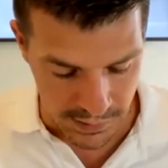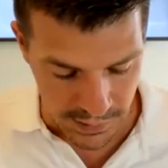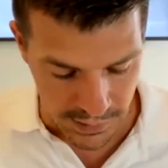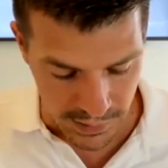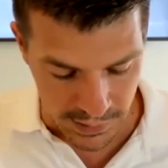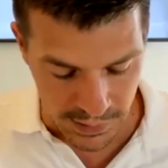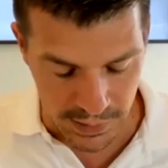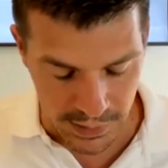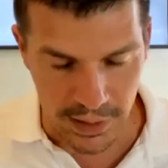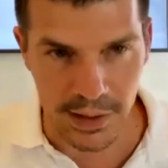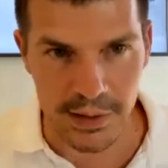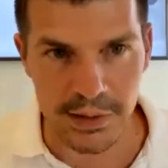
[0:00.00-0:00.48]

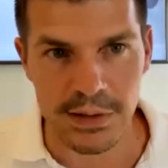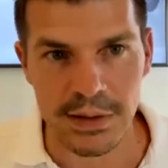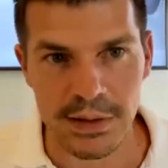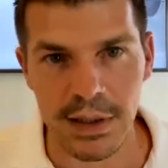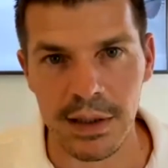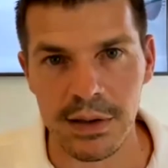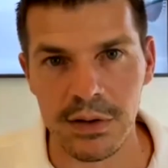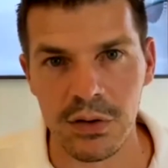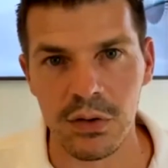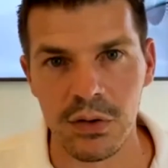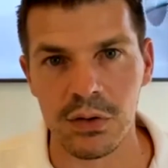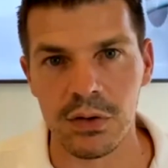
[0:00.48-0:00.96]
can
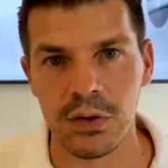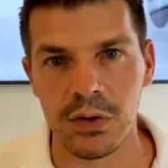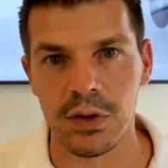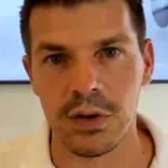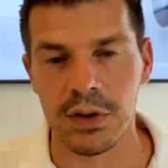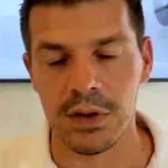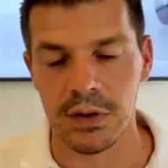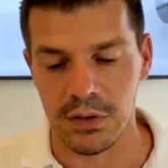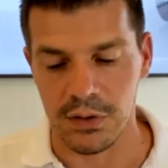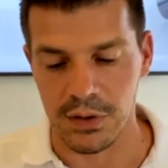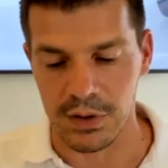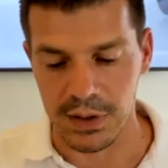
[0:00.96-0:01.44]
send you
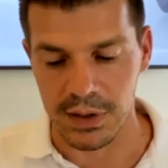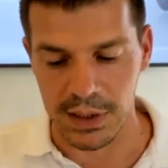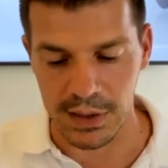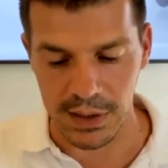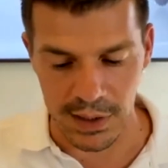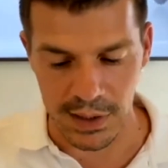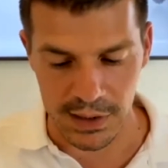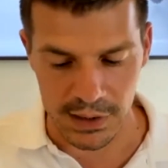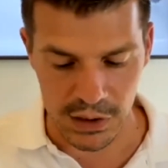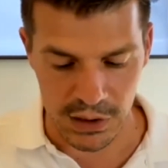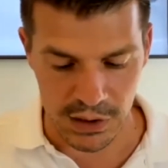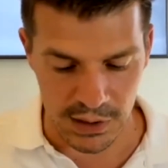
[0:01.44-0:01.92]
the
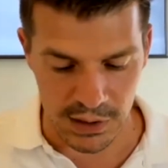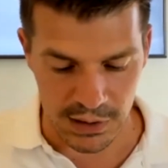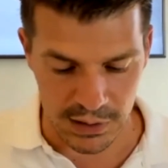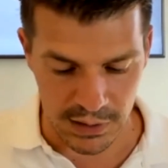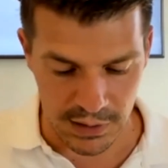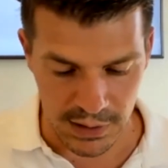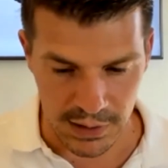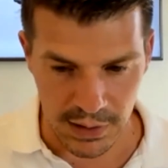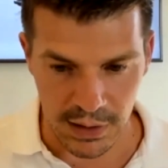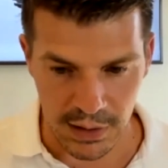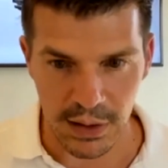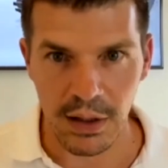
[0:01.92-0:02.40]
data sheet
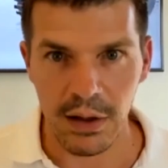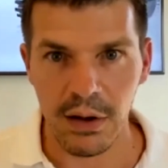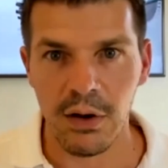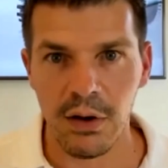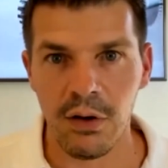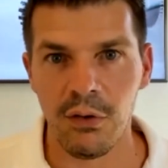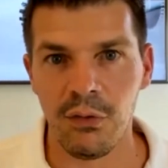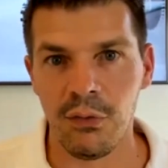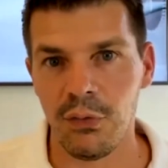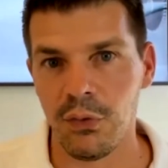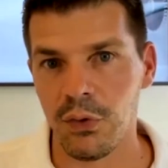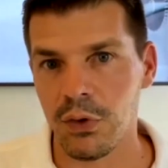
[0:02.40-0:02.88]

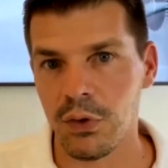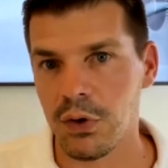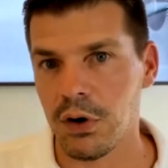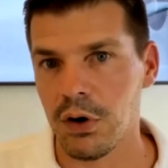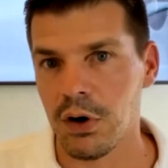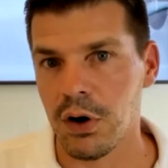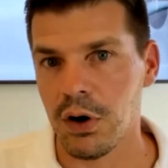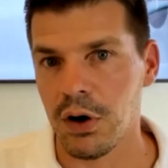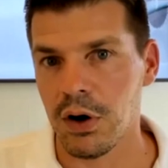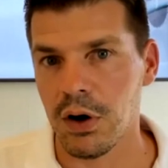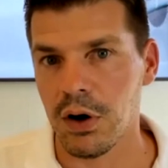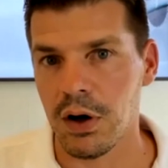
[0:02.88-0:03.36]

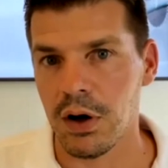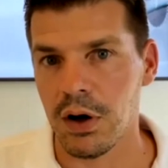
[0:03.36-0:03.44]
for